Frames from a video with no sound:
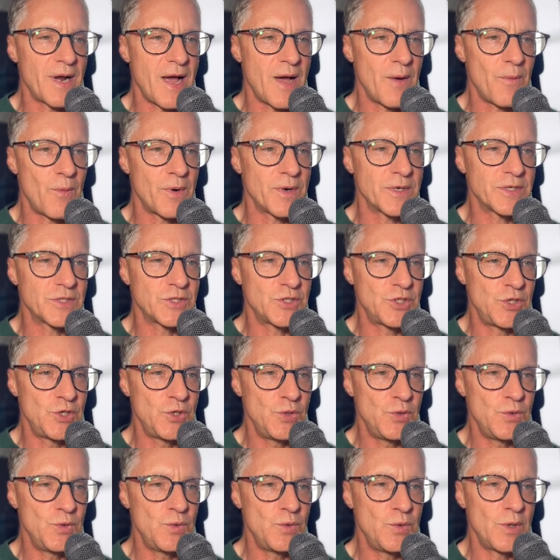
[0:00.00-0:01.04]
I want
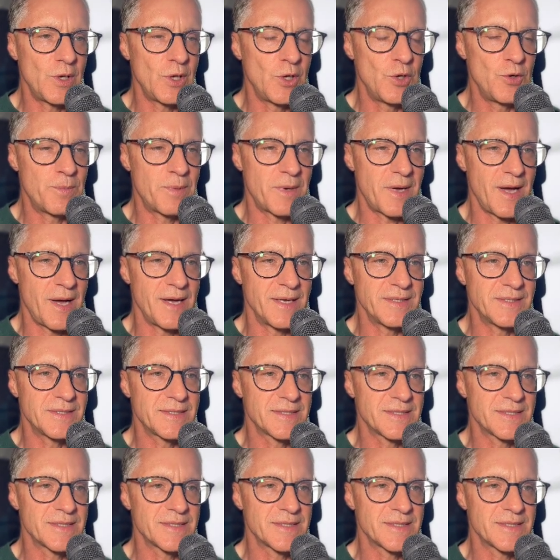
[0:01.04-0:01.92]
2 loop cuts,